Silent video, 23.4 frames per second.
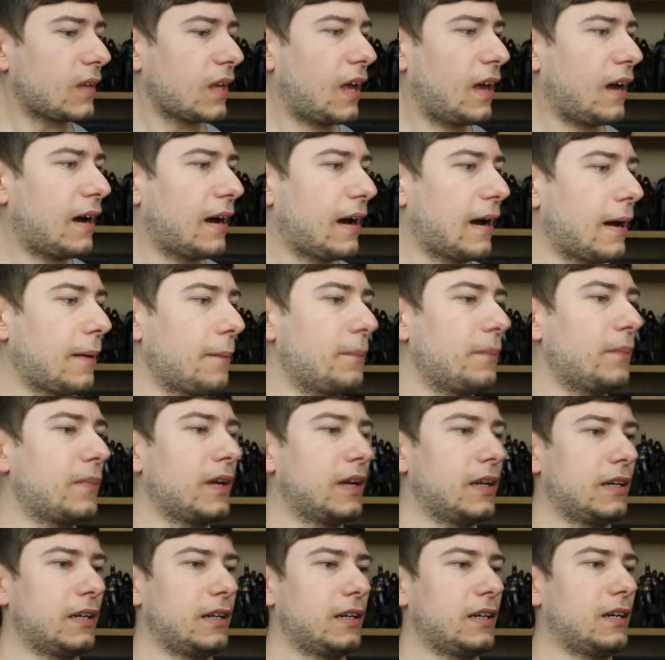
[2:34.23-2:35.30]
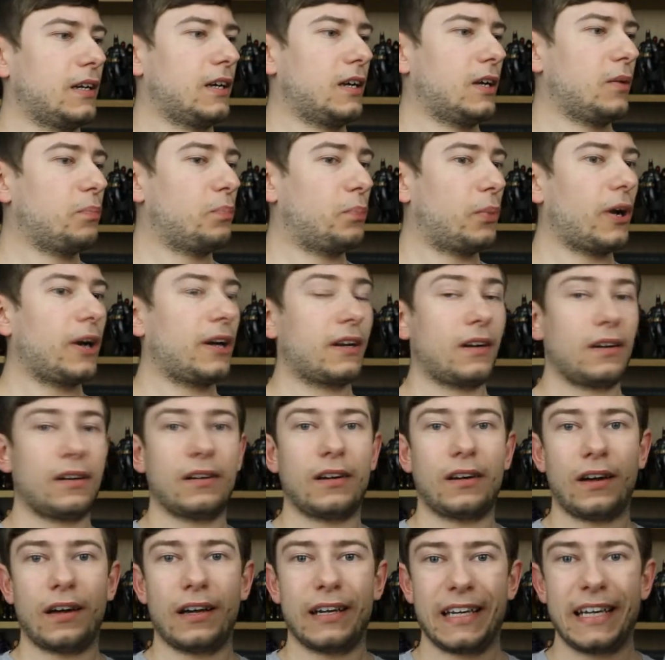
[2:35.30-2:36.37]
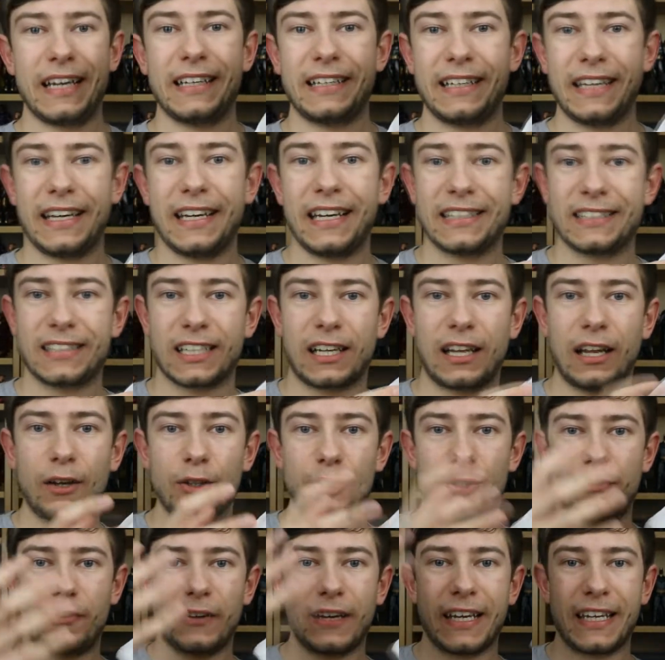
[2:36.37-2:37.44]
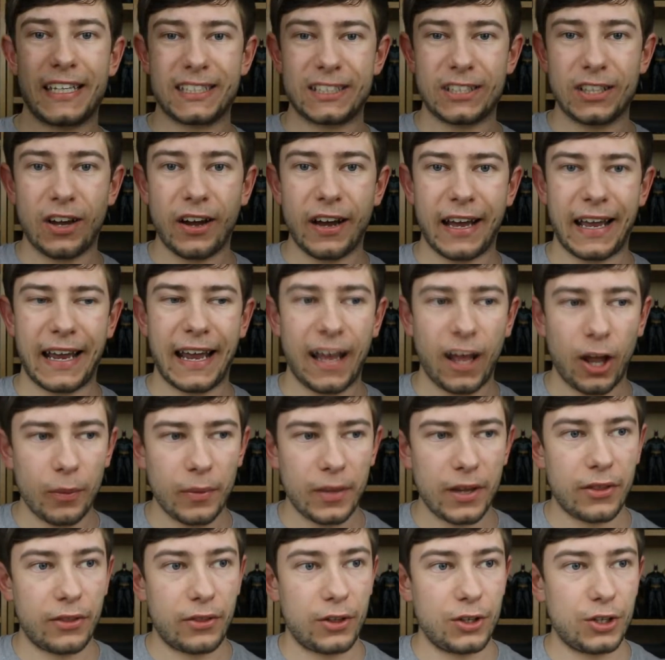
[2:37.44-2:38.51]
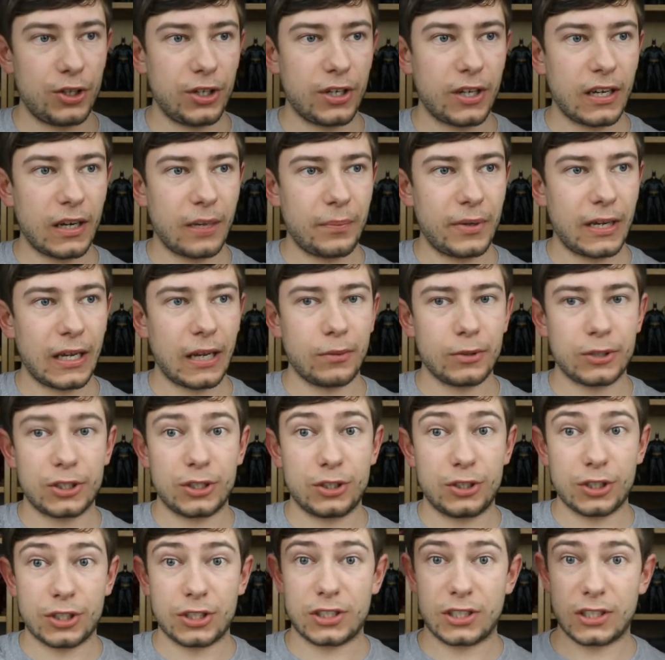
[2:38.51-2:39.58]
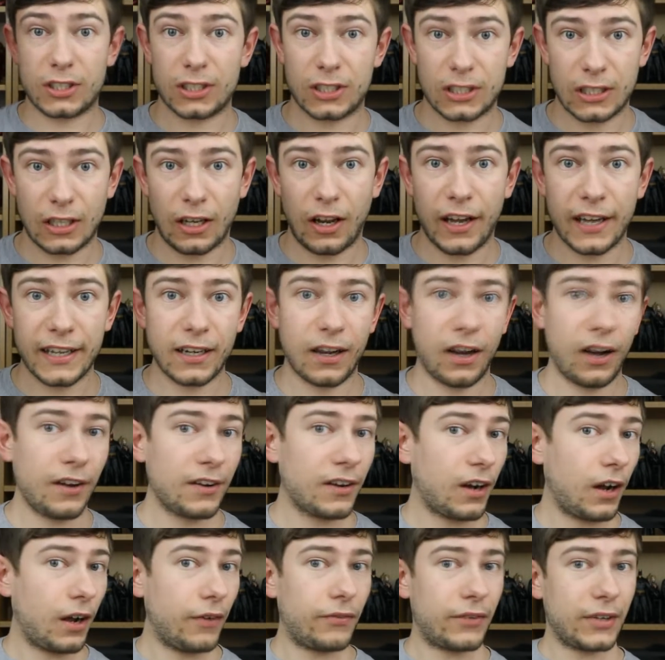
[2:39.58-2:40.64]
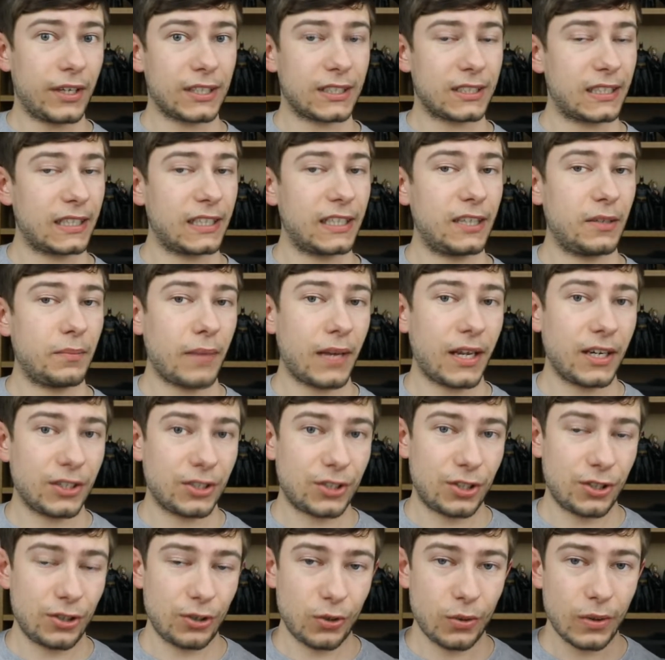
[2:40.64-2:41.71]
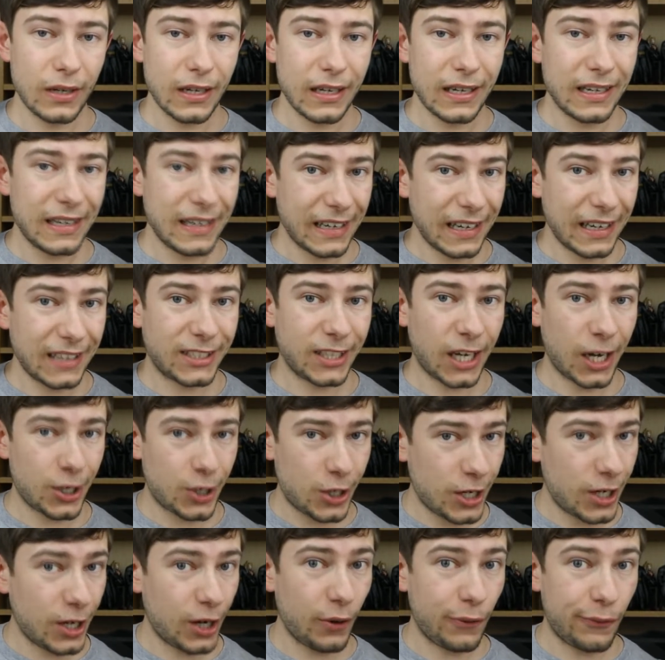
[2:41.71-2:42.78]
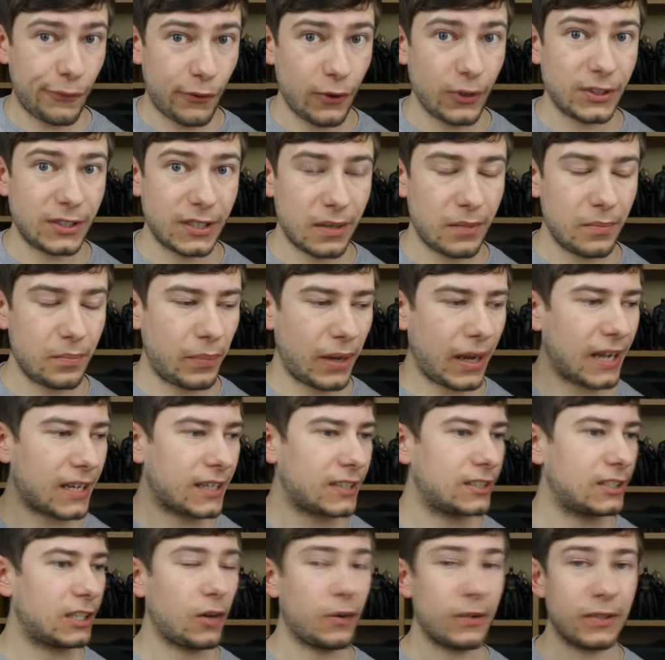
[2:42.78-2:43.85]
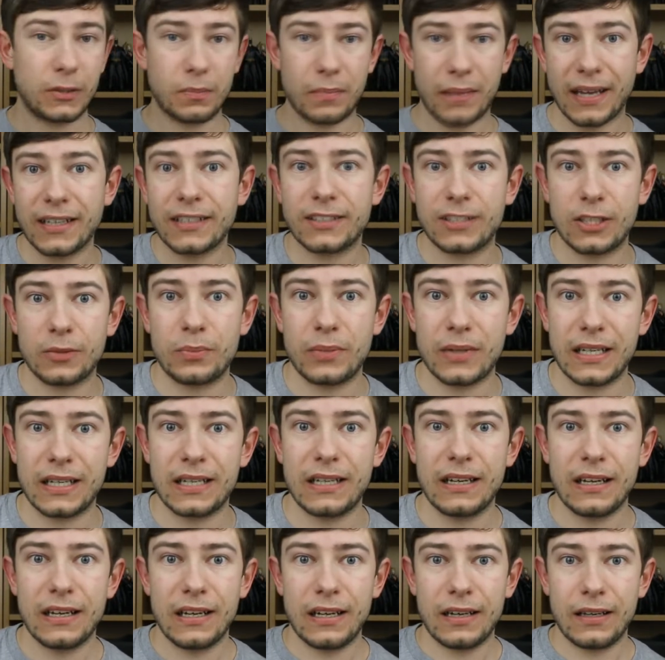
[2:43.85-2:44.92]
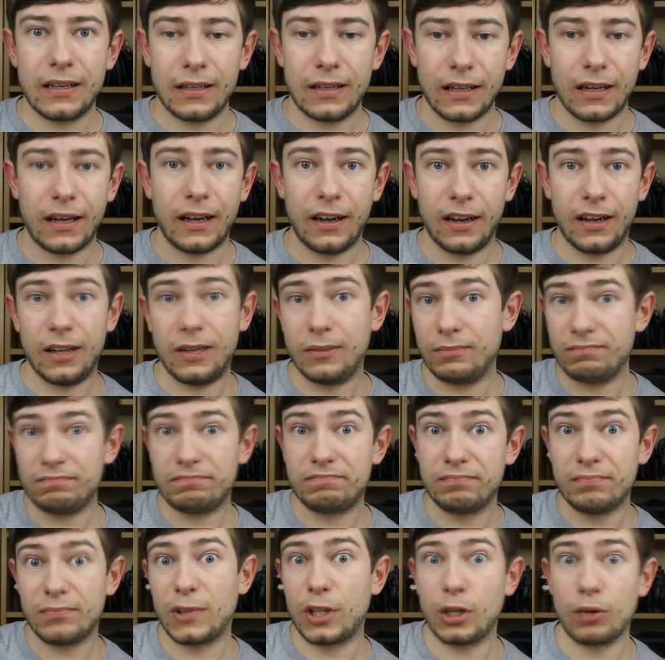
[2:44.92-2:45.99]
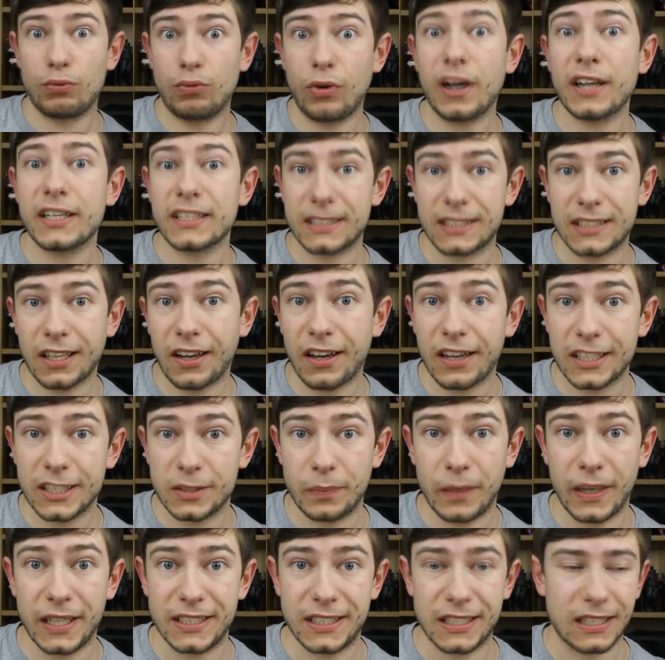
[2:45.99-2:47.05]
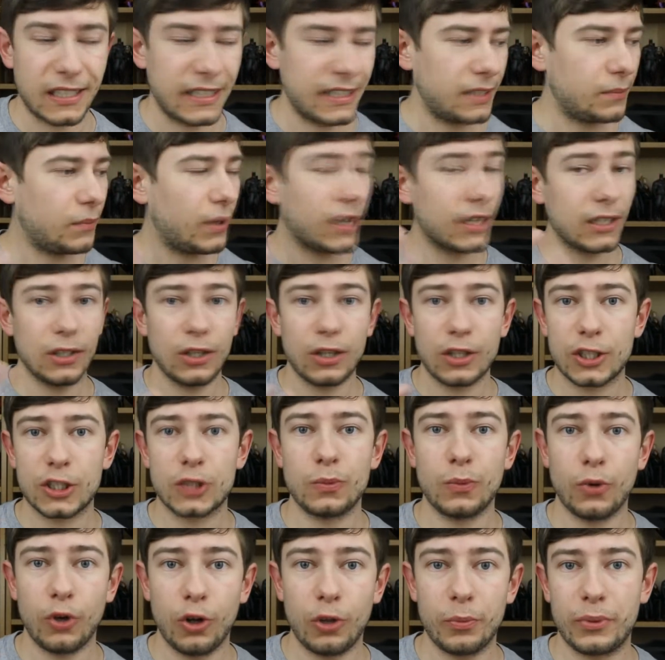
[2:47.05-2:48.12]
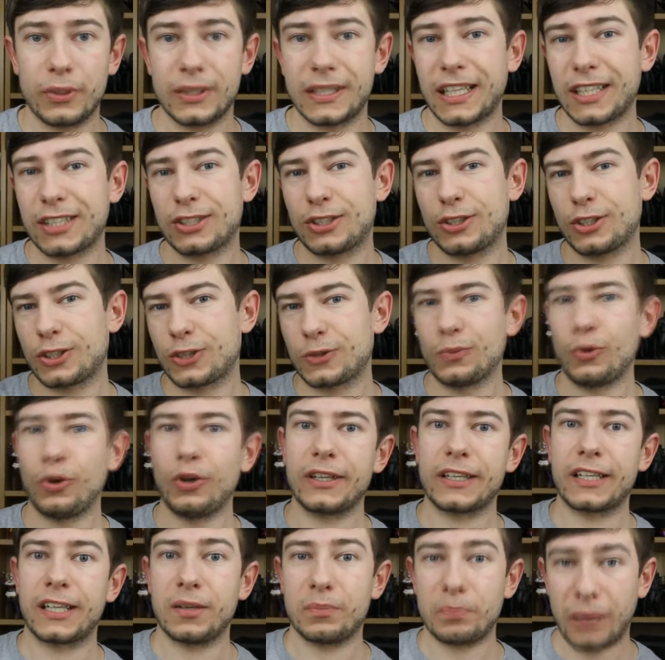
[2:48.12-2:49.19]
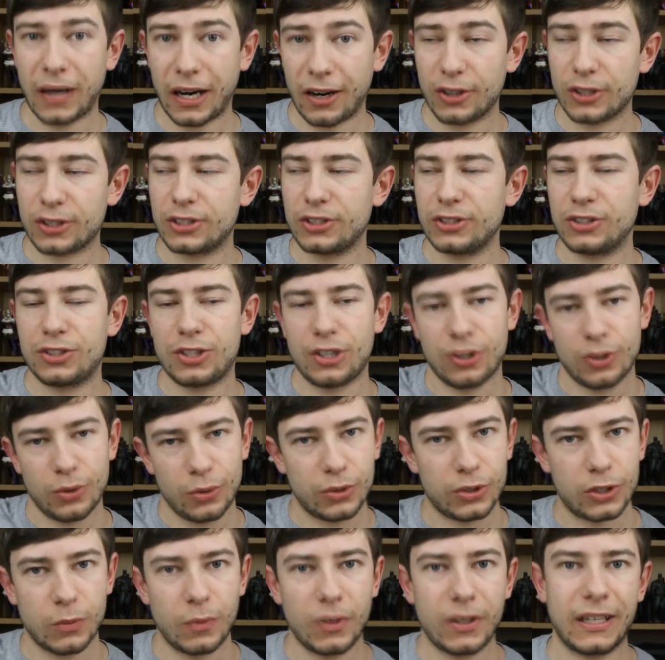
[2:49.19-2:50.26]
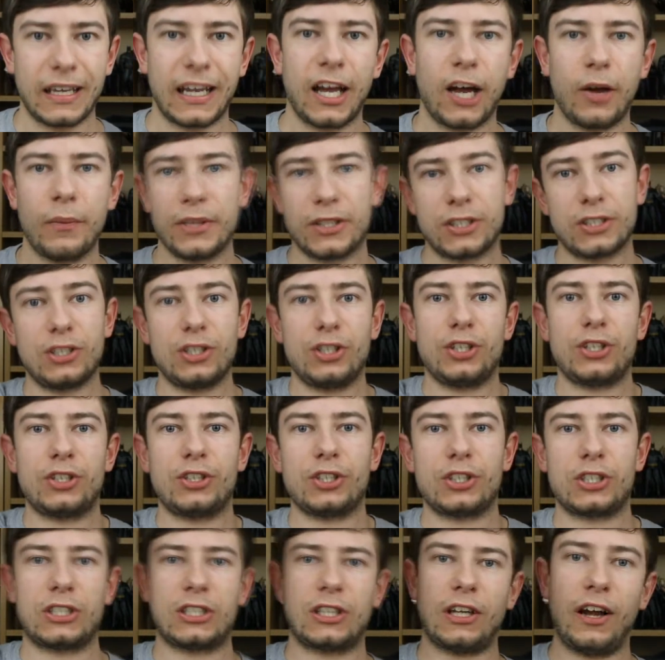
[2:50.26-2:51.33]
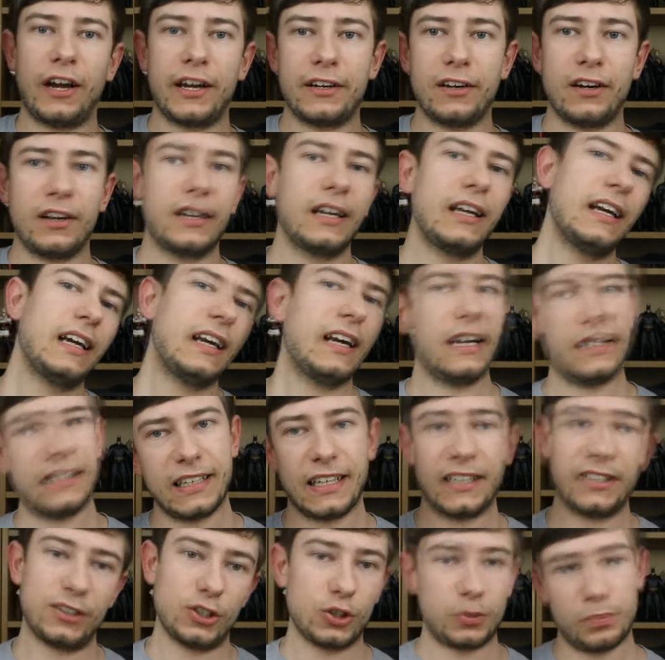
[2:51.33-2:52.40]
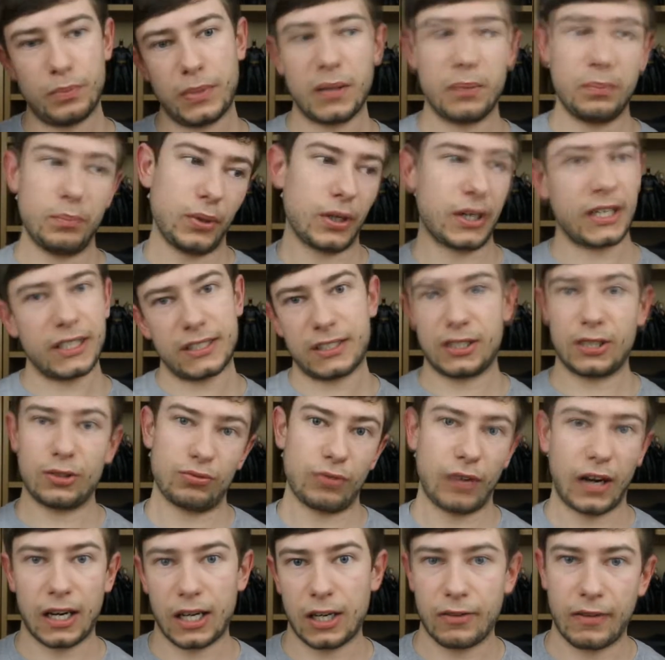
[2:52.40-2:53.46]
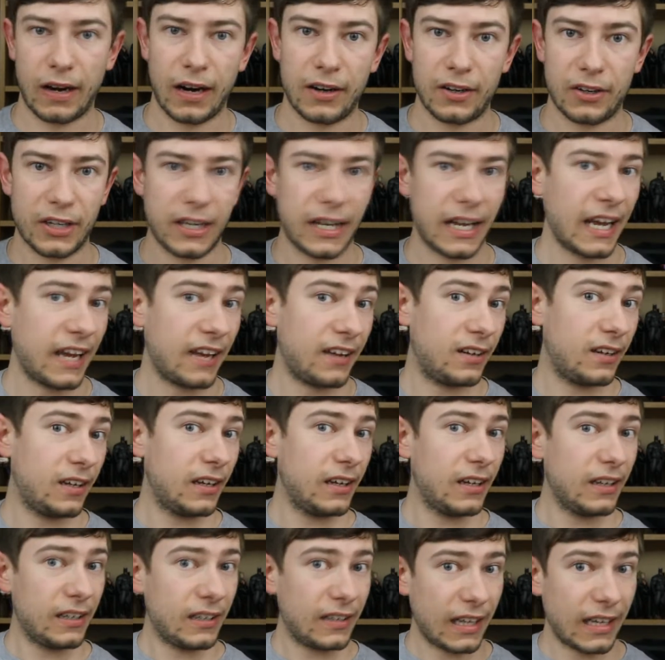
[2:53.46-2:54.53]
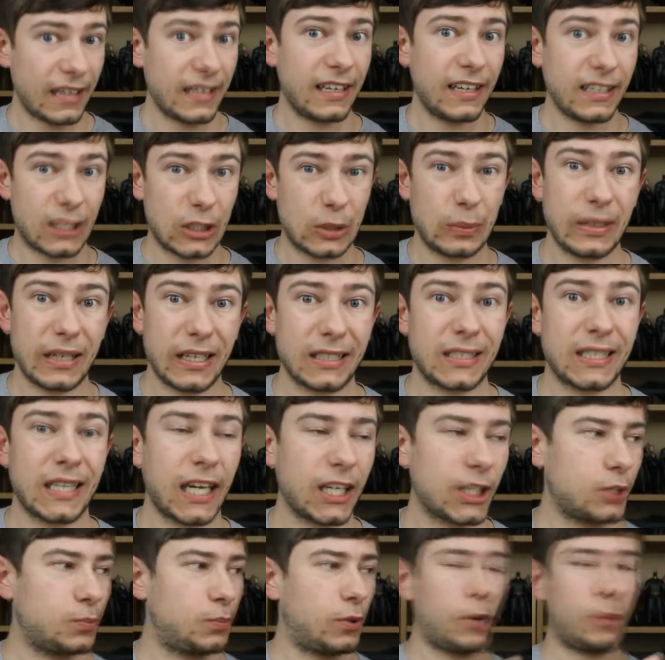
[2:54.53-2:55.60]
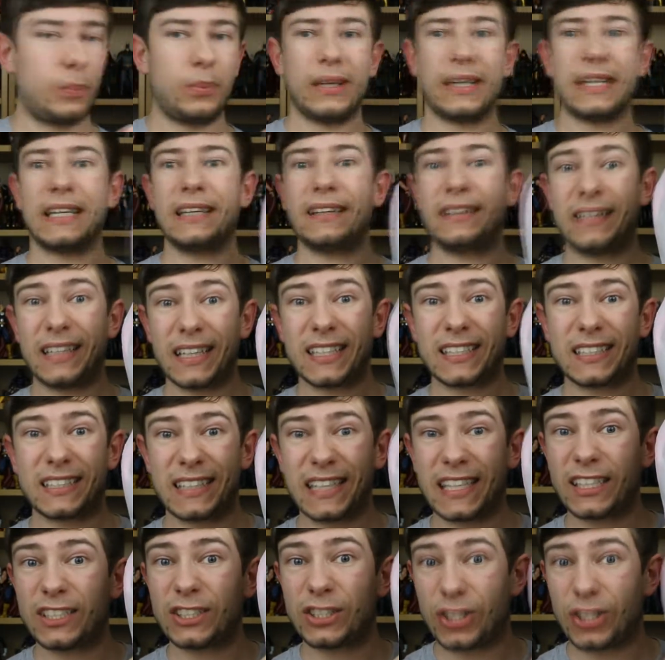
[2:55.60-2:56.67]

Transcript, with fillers: but it is a close fit, and it's not a helmet that you're going to be able to just slide on. Obviously, you're meant to attach it, you know, front and back, so it's meant to be the right size, basically. It might look small, but that's just small in comparison to some other helmets that you can just slide on, and they're just big buckets that rattle around on your head. They need to be attached properly, and this thing